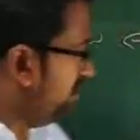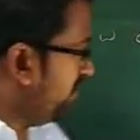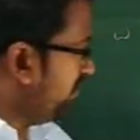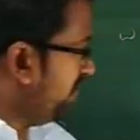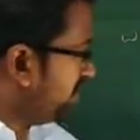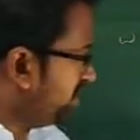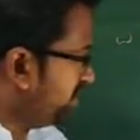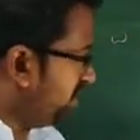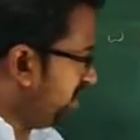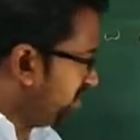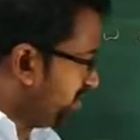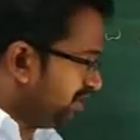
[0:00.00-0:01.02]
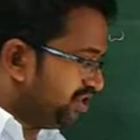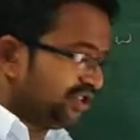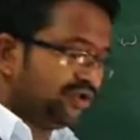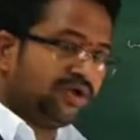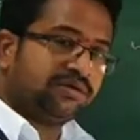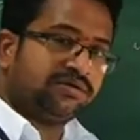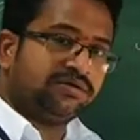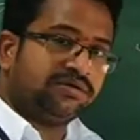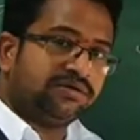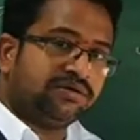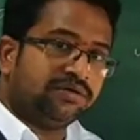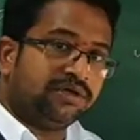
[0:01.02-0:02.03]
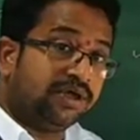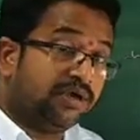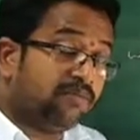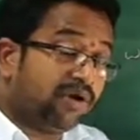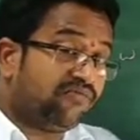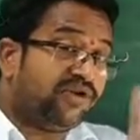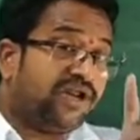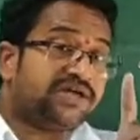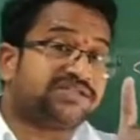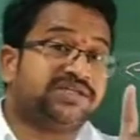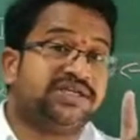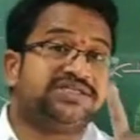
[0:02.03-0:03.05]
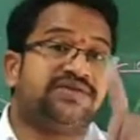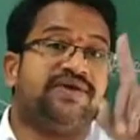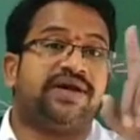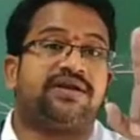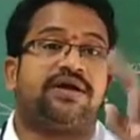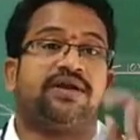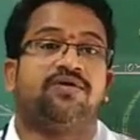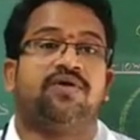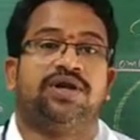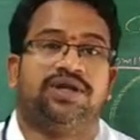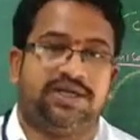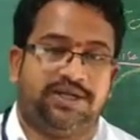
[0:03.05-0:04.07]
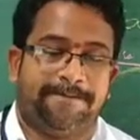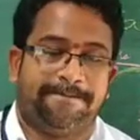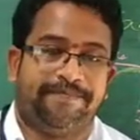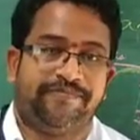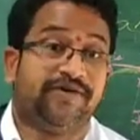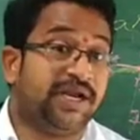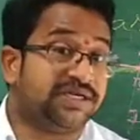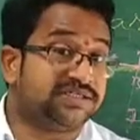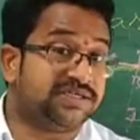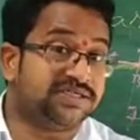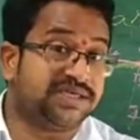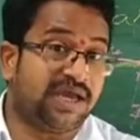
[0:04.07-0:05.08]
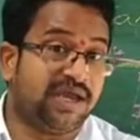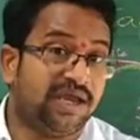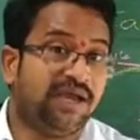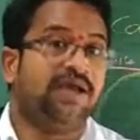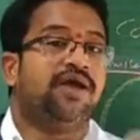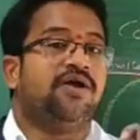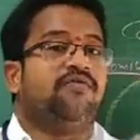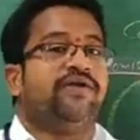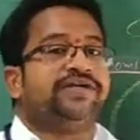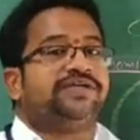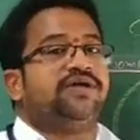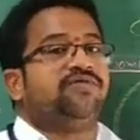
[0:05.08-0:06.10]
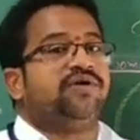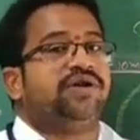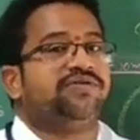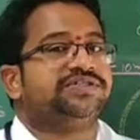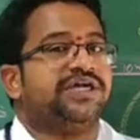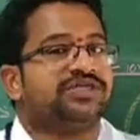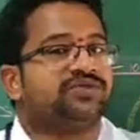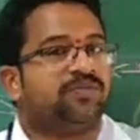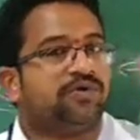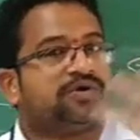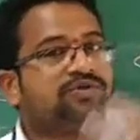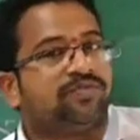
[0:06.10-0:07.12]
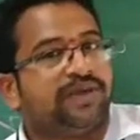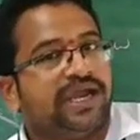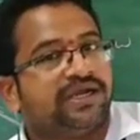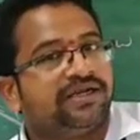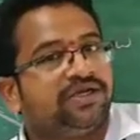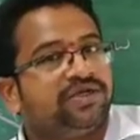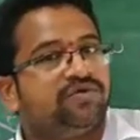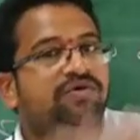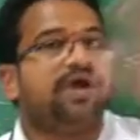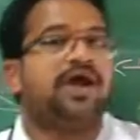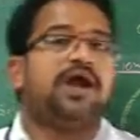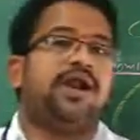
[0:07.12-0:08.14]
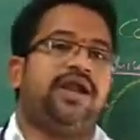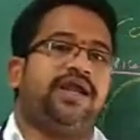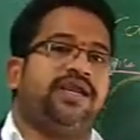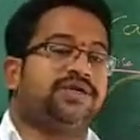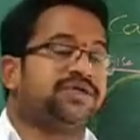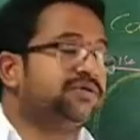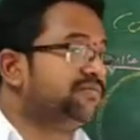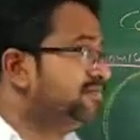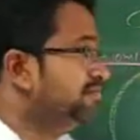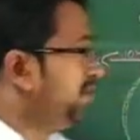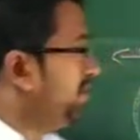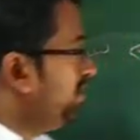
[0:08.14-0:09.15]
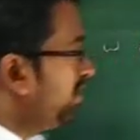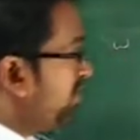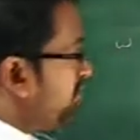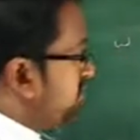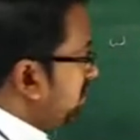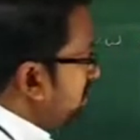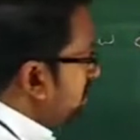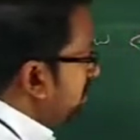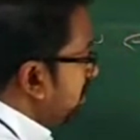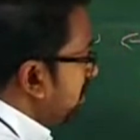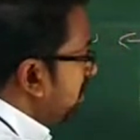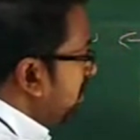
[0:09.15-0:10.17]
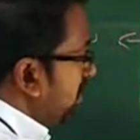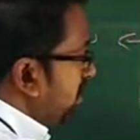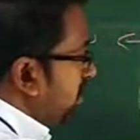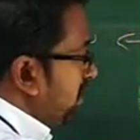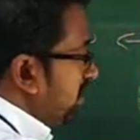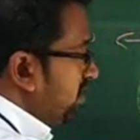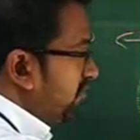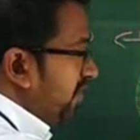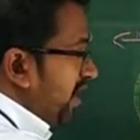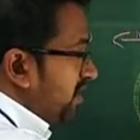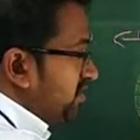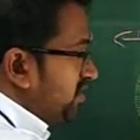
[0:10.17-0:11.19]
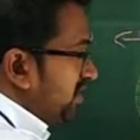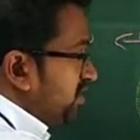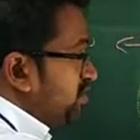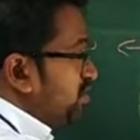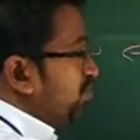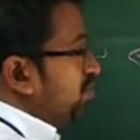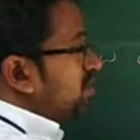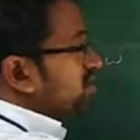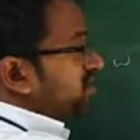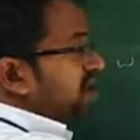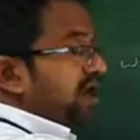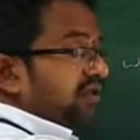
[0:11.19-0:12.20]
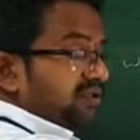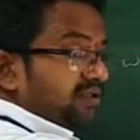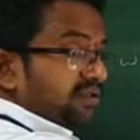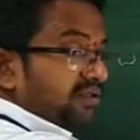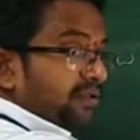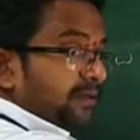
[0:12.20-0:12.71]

Here velocity is not changing, no? But velocity is a vector quantity. Velocity is a vector quantity which has both magnitude and direction. But here you see, here the velocity is towards north.